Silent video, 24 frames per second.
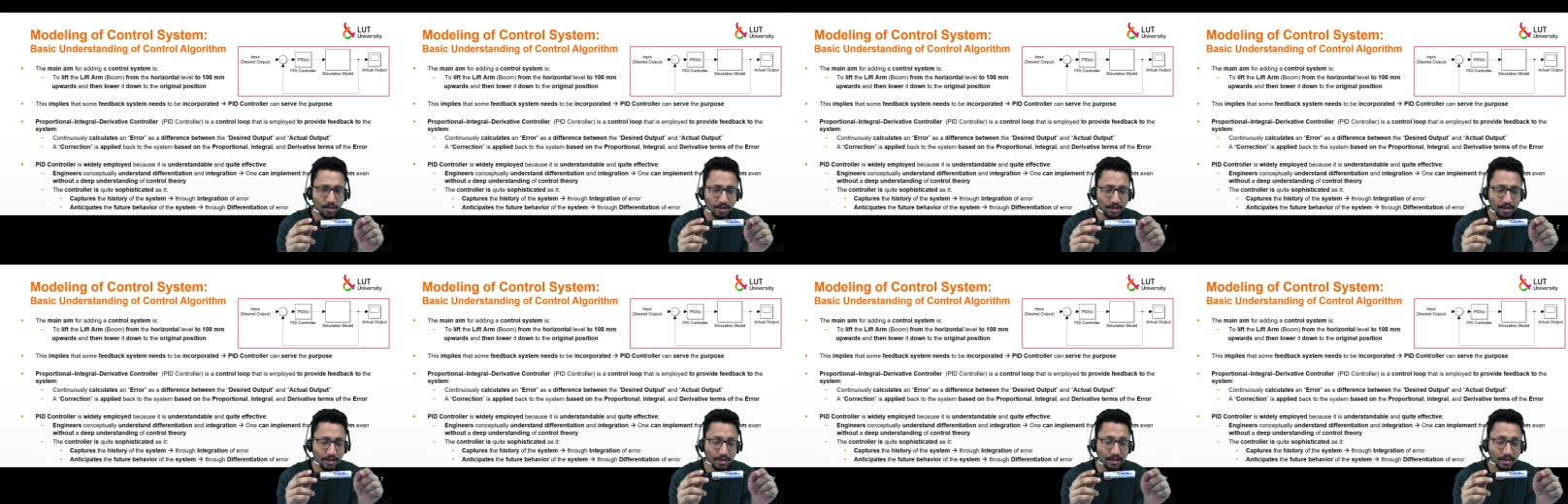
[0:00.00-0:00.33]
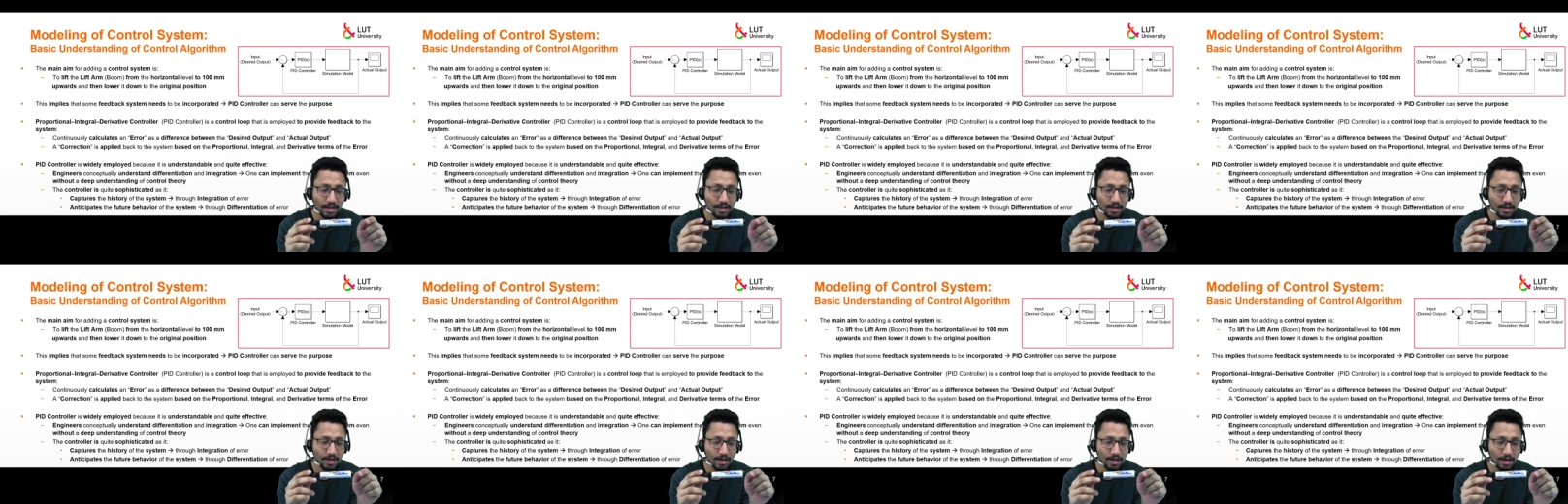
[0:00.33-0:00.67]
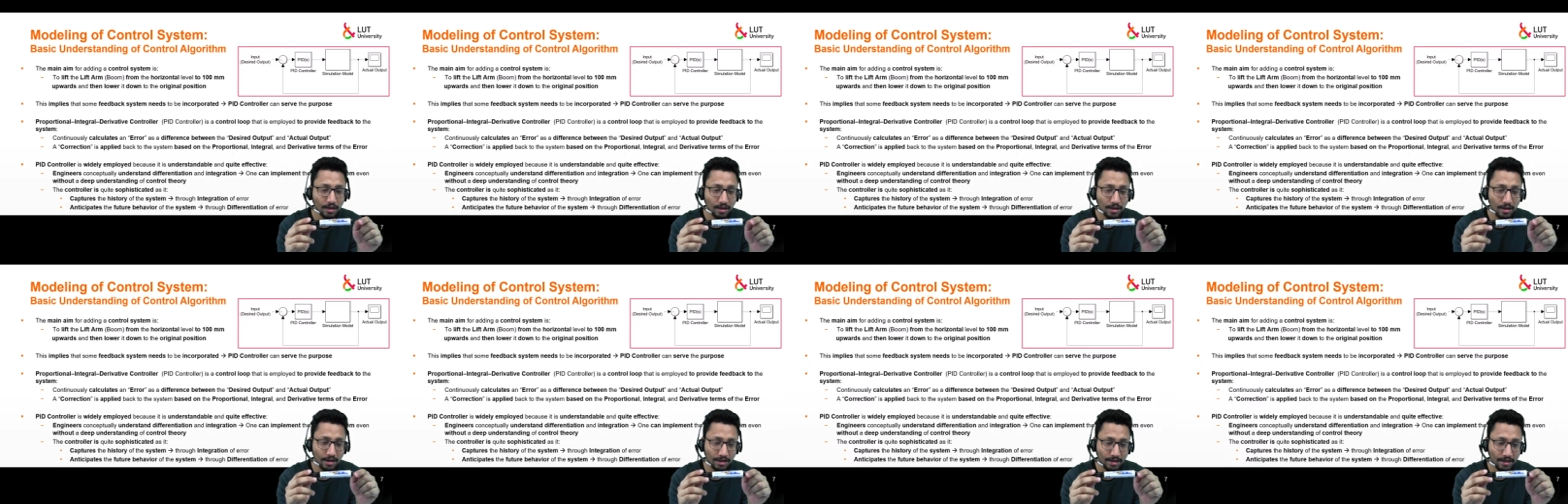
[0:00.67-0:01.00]
he
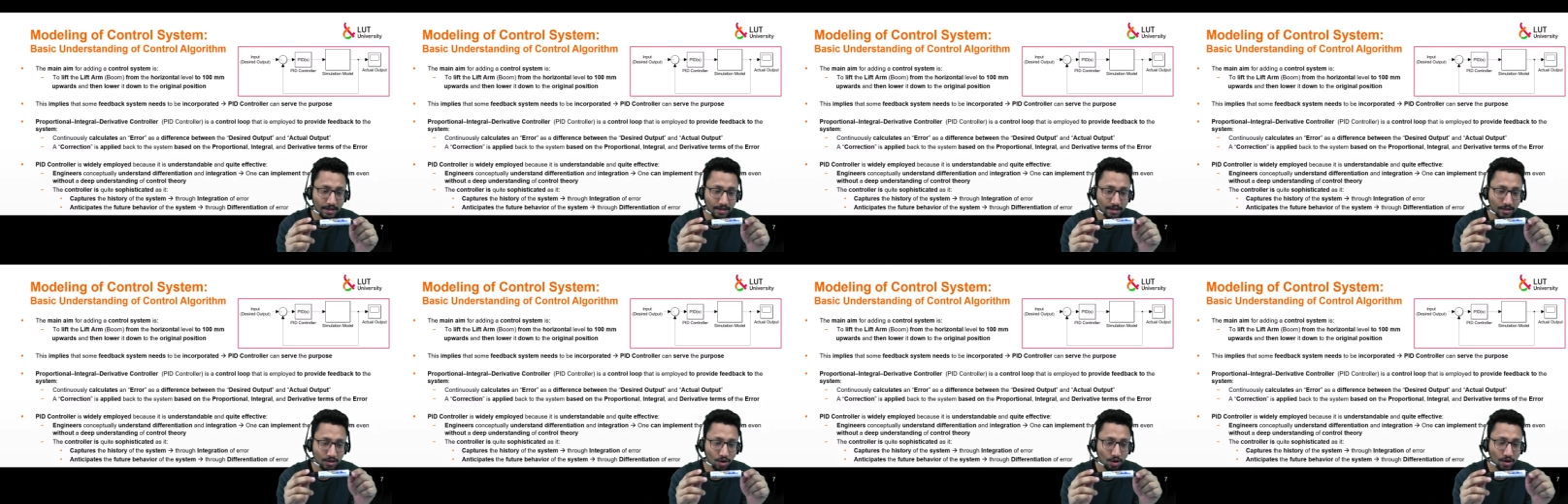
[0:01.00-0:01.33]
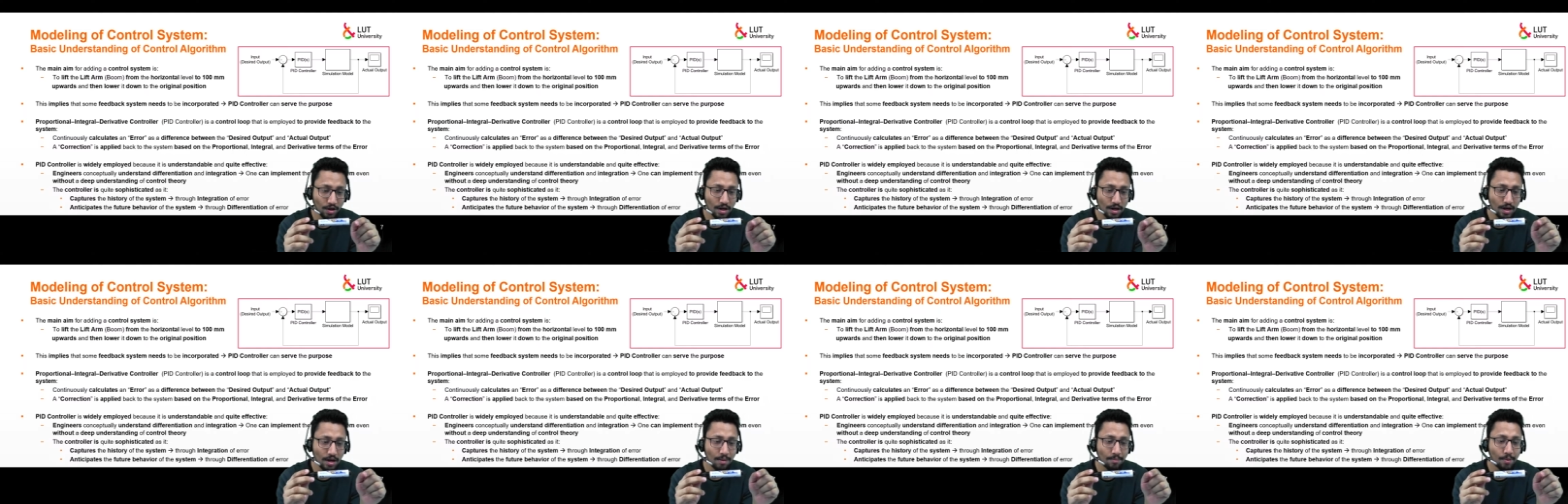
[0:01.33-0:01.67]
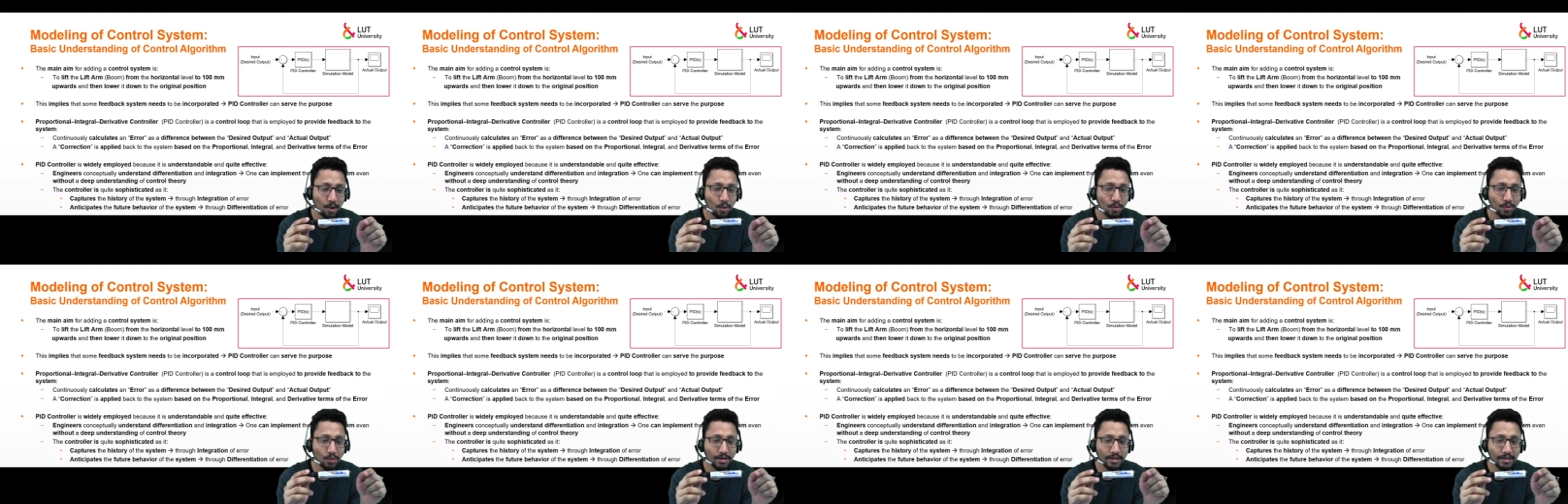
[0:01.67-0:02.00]
uh, it is talking
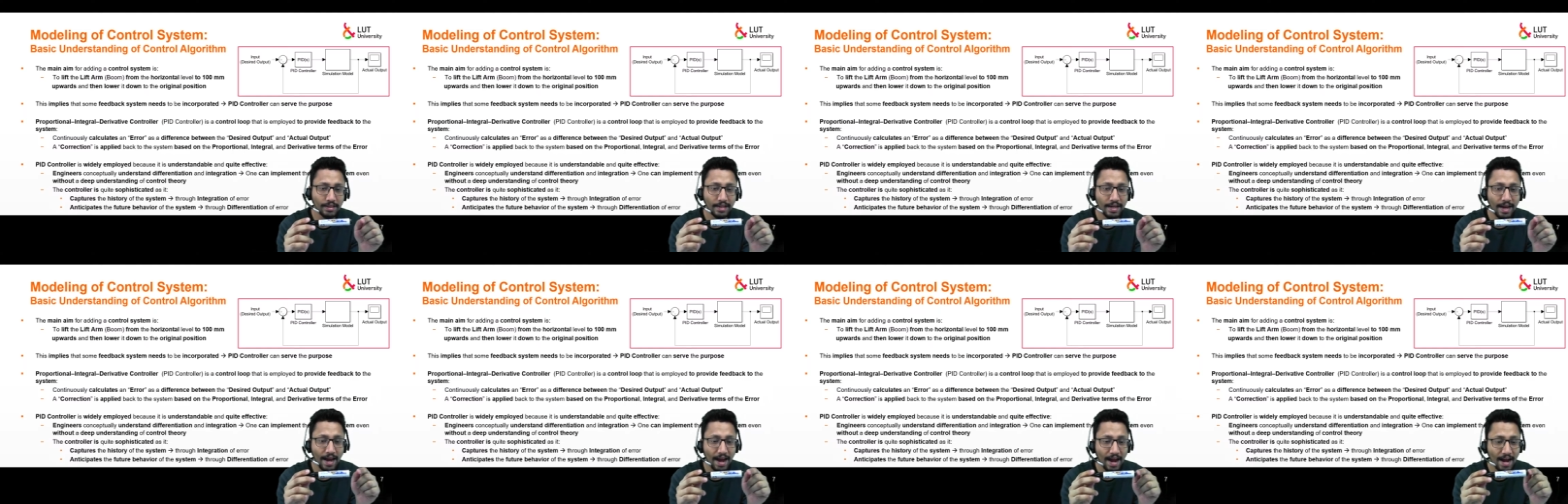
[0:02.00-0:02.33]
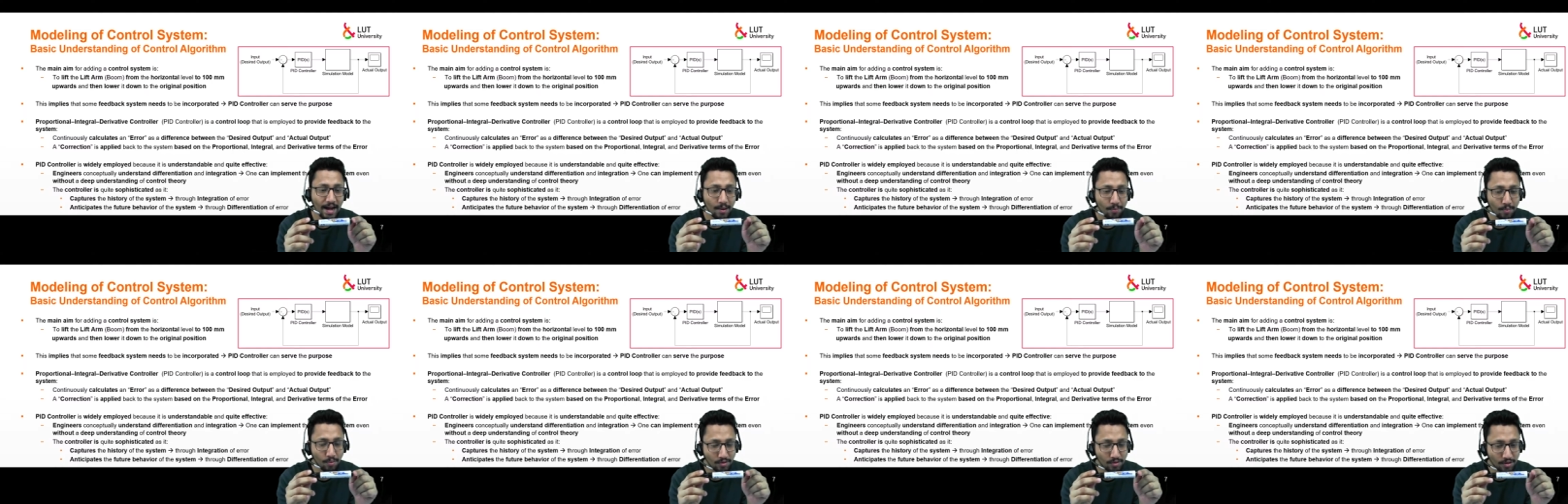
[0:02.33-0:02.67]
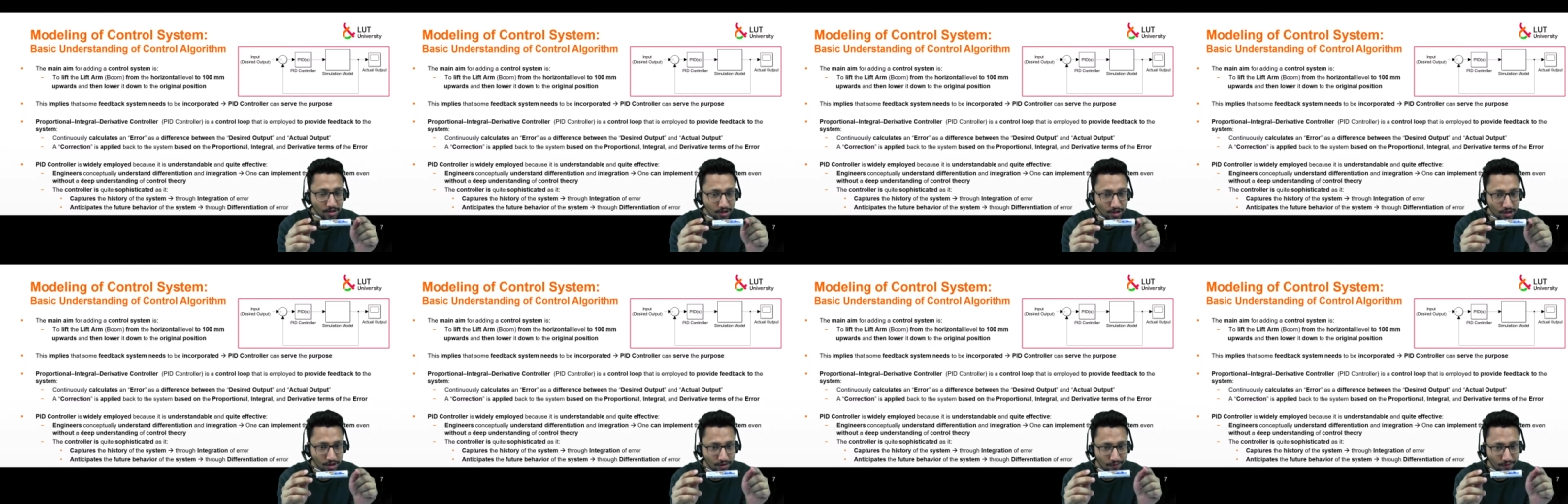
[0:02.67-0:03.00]
about the end
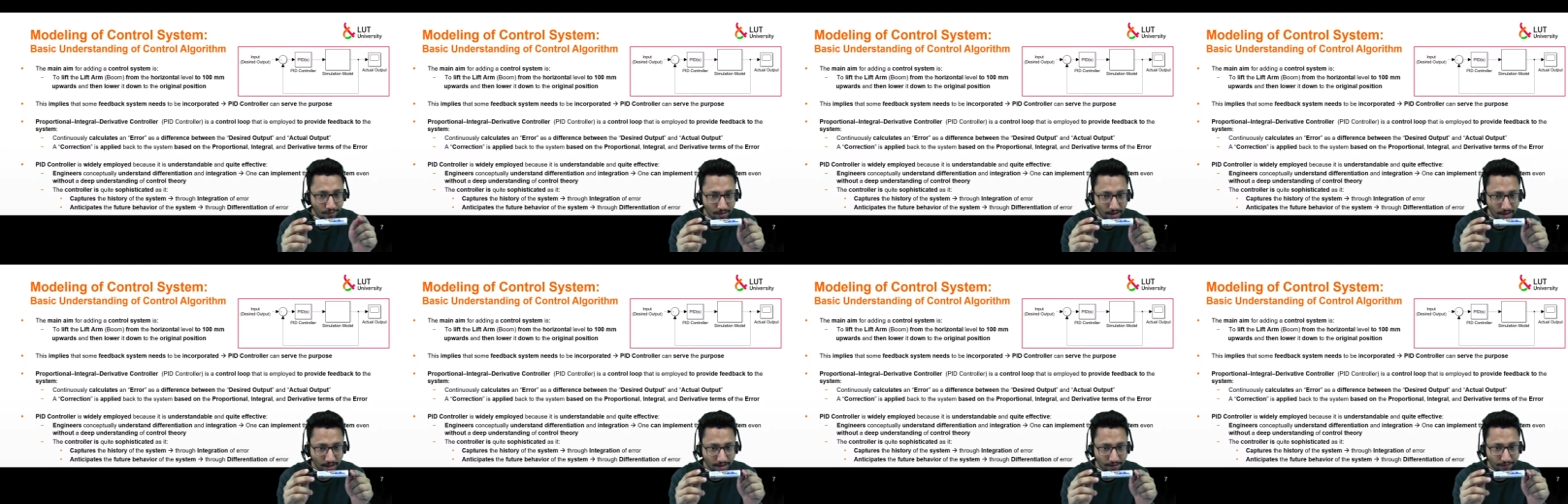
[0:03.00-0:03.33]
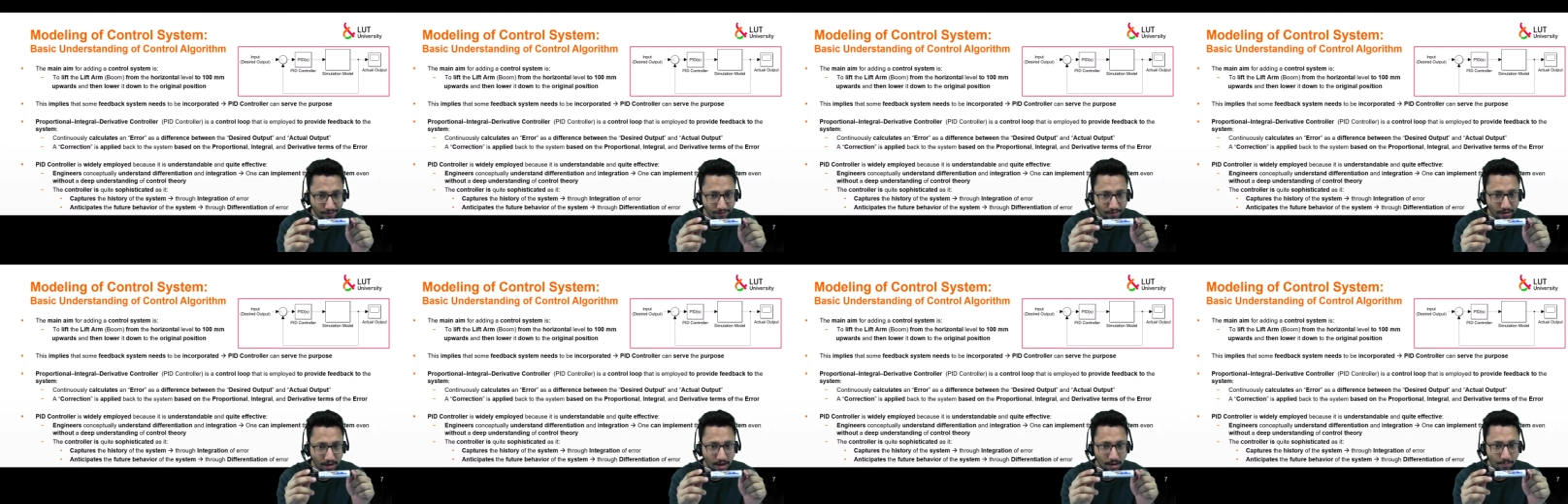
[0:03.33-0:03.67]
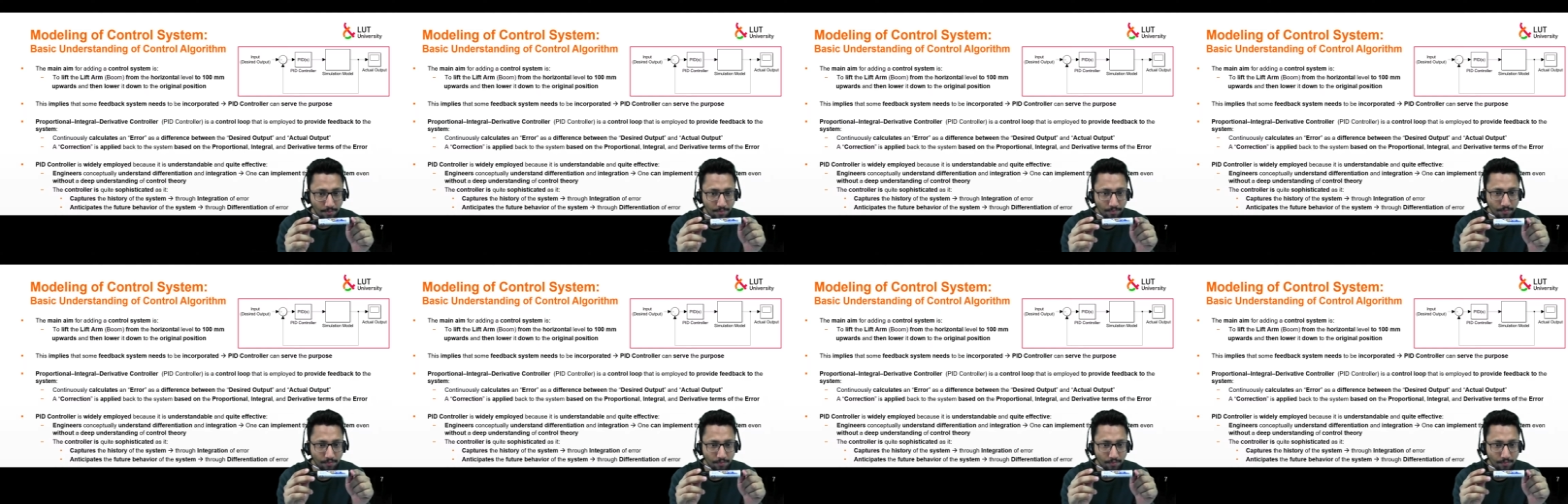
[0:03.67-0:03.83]
position of the lift arm,